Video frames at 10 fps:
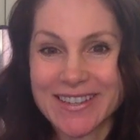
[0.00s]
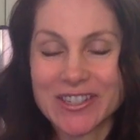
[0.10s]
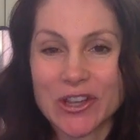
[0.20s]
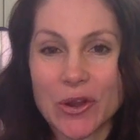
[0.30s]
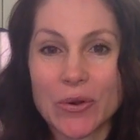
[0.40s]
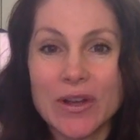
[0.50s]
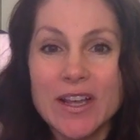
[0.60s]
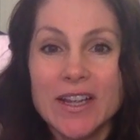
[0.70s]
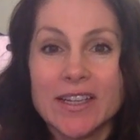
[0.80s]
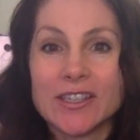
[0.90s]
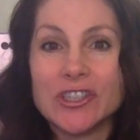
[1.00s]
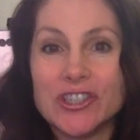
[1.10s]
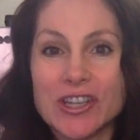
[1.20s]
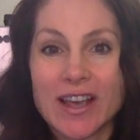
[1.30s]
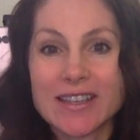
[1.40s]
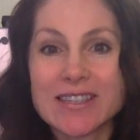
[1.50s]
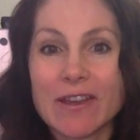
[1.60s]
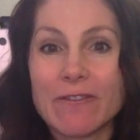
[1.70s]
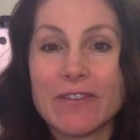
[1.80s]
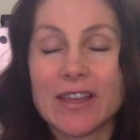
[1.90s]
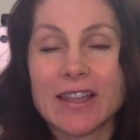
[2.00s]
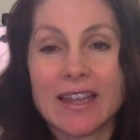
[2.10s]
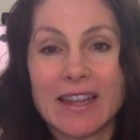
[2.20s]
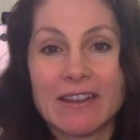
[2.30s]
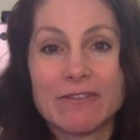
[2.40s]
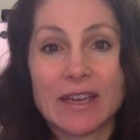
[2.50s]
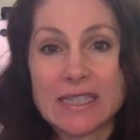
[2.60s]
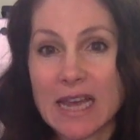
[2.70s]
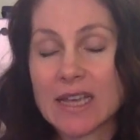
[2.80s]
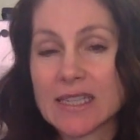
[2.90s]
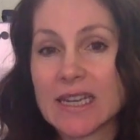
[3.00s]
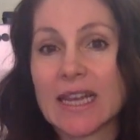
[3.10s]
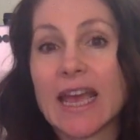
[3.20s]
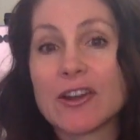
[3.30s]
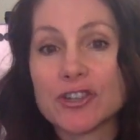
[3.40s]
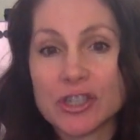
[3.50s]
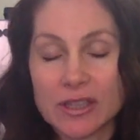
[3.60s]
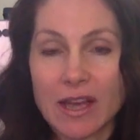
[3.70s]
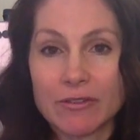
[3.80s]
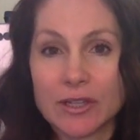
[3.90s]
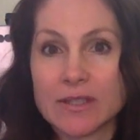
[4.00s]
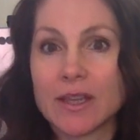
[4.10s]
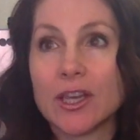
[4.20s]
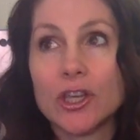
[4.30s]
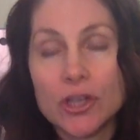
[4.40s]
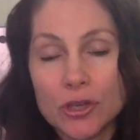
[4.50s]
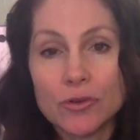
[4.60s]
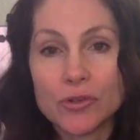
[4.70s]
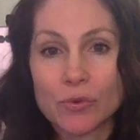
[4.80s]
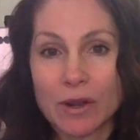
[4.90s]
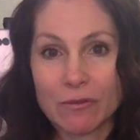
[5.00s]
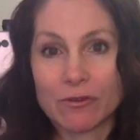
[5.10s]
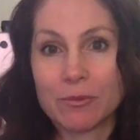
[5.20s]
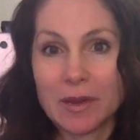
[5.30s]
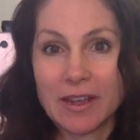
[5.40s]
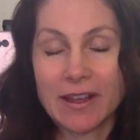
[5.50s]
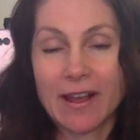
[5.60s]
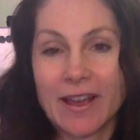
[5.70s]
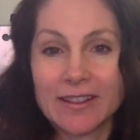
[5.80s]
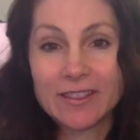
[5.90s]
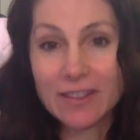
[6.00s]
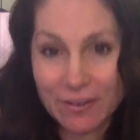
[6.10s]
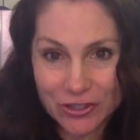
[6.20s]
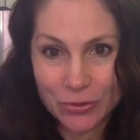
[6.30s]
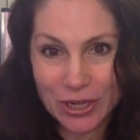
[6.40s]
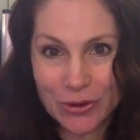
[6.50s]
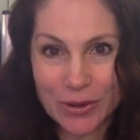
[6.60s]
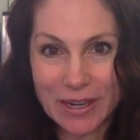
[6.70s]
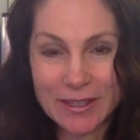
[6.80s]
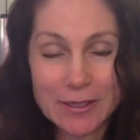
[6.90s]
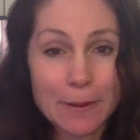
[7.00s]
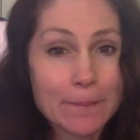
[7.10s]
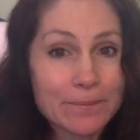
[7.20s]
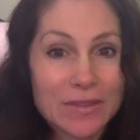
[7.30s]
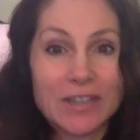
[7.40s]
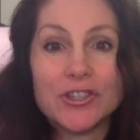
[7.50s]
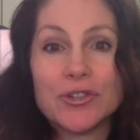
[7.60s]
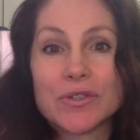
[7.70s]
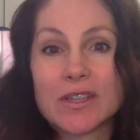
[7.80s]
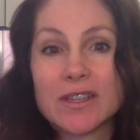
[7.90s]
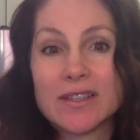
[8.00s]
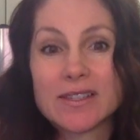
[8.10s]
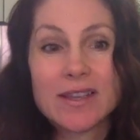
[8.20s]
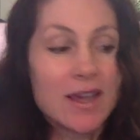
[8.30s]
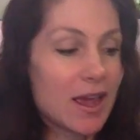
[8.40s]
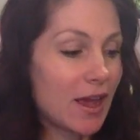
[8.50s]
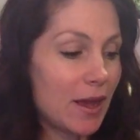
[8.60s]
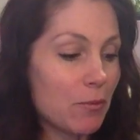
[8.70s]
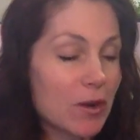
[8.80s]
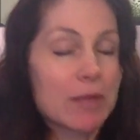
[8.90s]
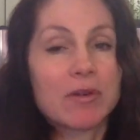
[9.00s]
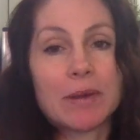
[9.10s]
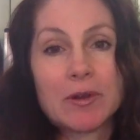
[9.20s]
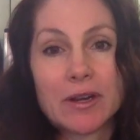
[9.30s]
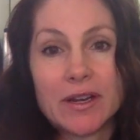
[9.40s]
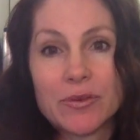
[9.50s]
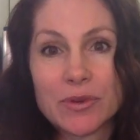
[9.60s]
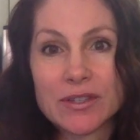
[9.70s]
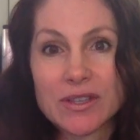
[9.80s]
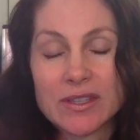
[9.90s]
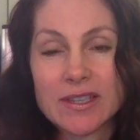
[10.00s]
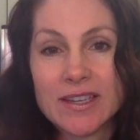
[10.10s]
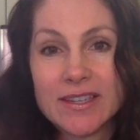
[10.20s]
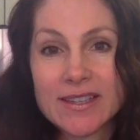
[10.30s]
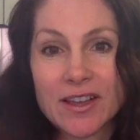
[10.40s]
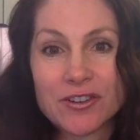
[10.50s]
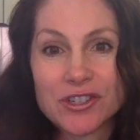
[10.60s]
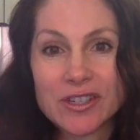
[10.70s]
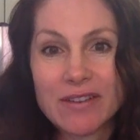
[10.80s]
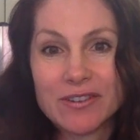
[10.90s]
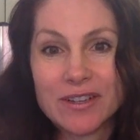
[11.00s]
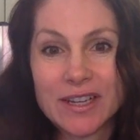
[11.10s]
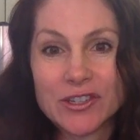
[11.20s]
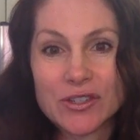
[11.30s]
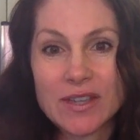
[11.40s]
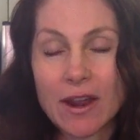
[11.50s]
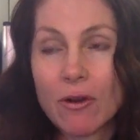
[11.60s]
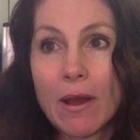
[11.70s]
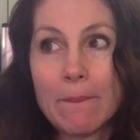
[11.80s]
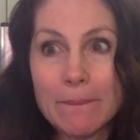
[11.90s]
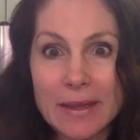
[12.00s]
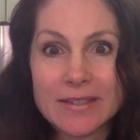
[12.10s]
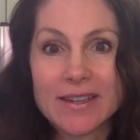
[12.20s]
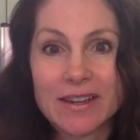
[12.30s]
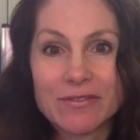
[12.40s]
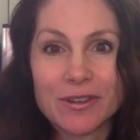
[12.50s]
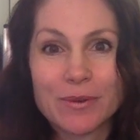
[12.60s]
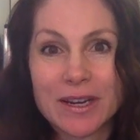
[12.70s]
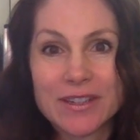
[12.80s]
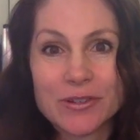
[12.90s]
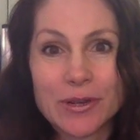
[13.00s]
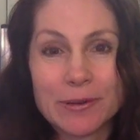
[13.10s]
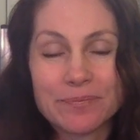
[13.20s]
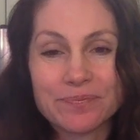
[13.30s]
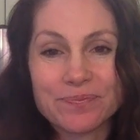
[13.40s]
So just feeling fantastic. Energy level is a huge one for me. I love doing greens and juices. One of the primary reasons is energy level and just how amazing I feel when I do it.